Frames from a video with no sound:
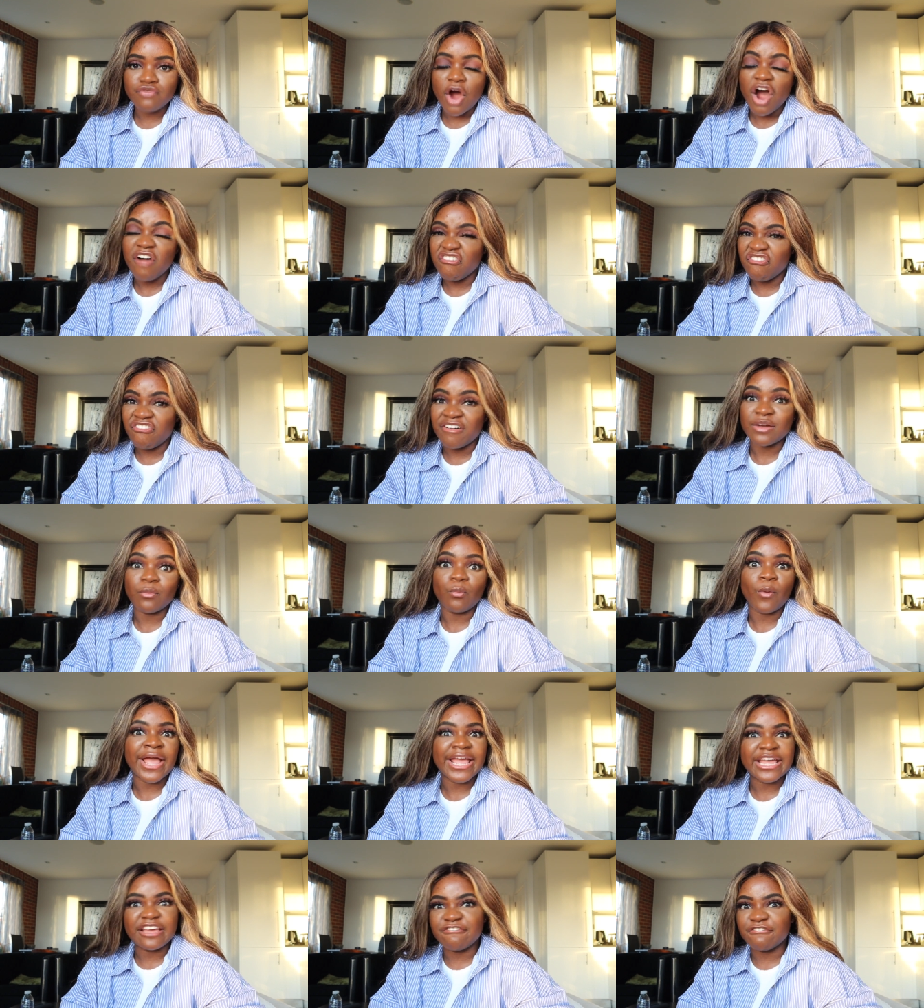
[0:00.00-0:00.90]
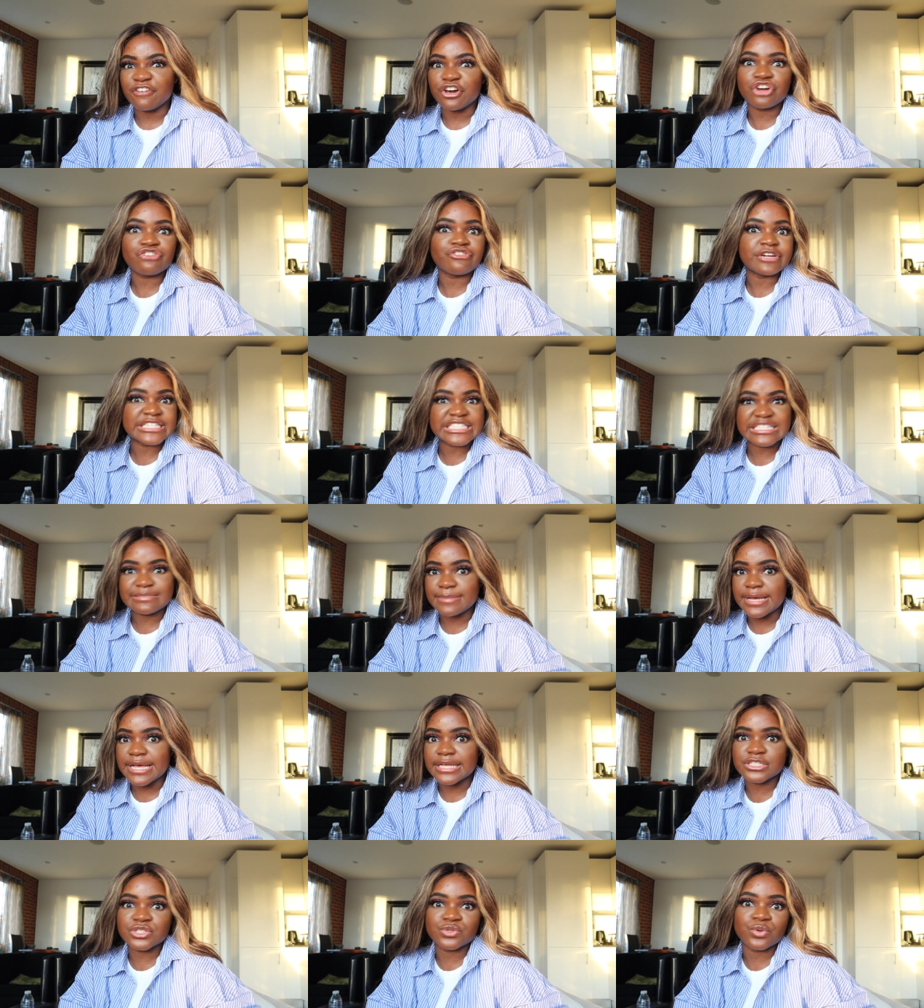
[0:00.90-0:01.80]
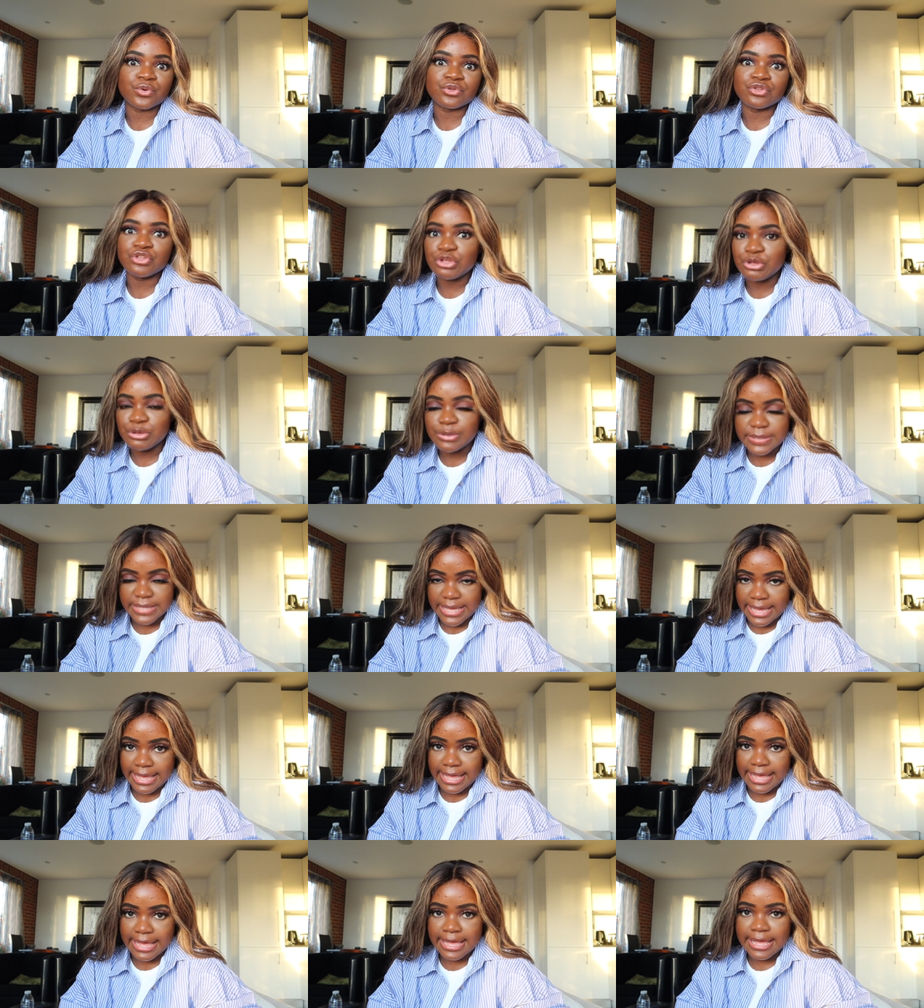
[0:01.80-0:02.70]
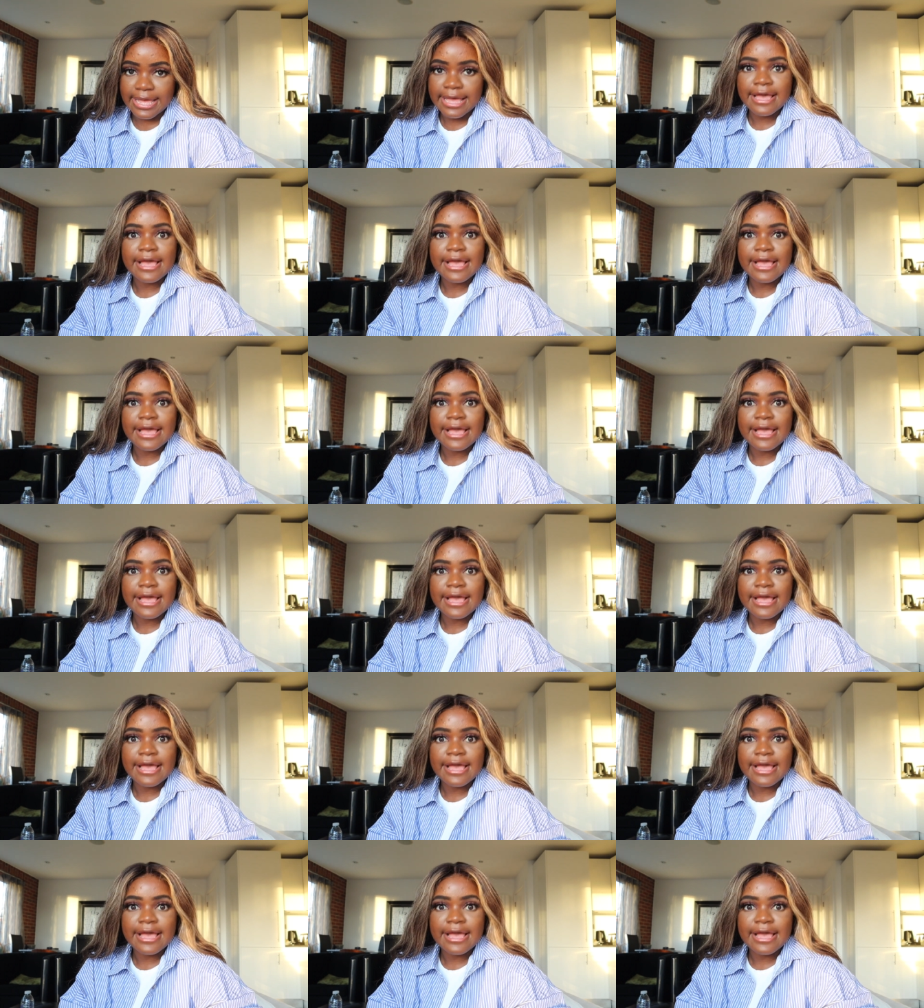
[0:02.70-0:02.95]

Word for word: rather than waiting for Christmas or New Year,